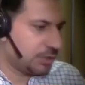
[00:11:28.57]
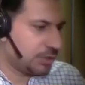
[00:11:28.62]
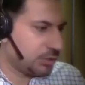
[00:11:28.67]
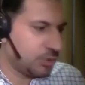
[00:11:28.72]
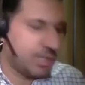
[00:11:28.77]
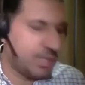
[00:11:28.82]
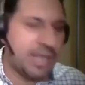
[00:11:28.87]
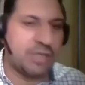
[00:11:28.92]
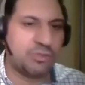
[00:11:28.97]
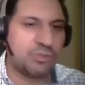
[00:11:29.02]

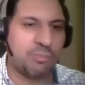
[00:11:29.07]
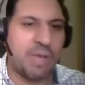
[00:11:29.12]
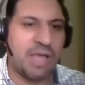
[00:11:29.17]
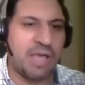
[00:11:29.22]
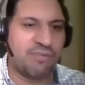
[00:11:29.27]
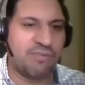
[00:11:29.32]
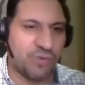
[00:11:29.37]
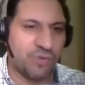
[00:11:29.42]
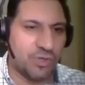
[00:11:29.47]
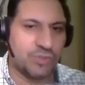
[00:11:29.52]
today is
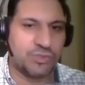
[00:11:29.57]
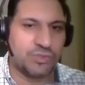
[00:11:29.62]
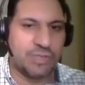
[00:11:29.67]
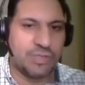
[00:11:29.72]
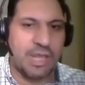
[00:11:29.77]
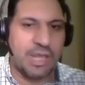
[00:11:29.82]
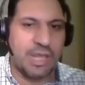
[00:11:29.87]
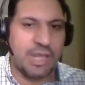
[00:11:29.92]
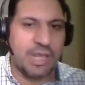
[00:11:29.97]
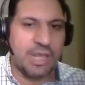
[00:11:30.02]
my first
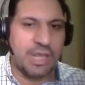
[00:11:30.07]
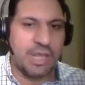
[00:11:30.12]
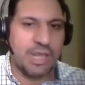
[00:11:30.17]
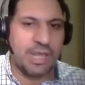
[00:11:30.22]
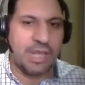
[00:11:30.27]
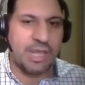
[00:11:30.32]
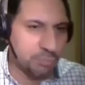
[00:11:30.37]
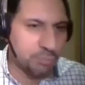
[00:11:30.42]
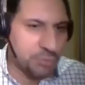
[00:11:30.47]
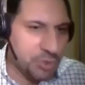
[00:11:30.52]
day
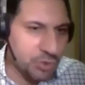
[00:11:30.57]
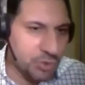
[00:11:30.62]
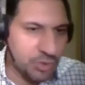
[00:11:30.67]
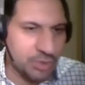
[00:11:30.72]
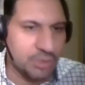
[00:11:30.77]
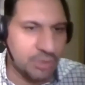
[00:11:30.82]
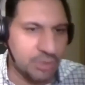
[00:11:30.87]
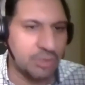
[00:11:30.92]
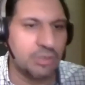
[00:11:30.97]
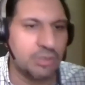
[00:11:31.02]
using a
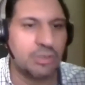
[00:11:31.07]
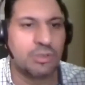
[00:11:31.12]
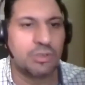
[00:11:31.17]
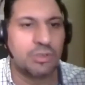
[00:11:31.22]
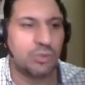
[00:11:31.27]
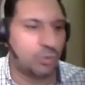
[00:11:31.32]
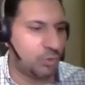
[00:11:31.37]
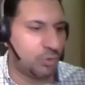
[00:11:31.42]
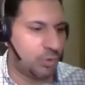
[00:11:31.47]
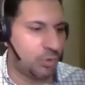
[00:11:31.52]
computer
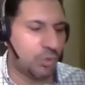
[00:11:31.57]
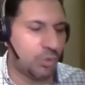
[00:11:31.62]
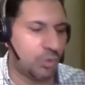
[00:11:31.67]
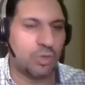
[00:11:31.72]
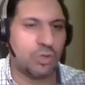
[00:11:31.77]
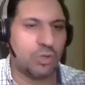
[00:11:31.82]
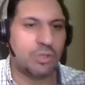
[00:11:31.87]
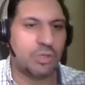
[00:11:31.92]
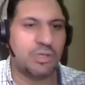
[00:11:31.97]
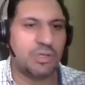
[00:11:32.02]

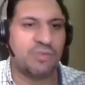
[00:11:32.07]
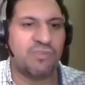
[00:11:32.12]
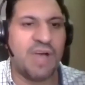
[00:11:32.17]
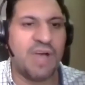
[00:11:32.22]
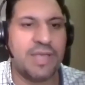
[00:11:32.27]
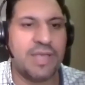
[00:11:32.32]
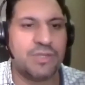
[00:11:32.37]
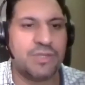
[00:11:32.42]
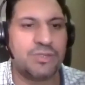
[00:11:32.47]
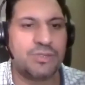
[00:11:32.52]
or a
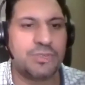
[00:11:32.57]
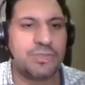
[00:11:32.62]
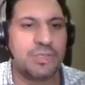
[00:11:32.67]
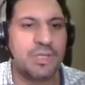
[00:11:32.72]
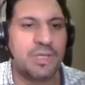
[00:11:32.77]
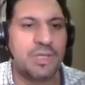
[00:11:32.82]
device,